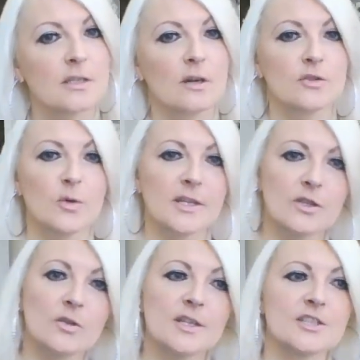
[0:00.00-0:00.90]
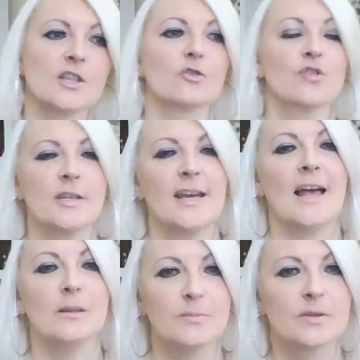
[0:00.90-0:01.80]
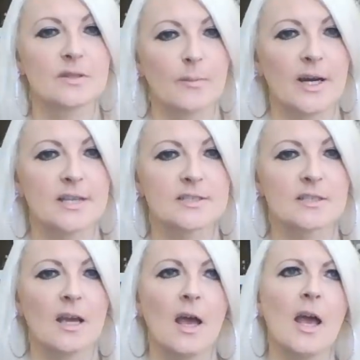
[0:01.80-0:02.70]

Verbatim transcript: You know, do you want to do this? You know, trying to help the person.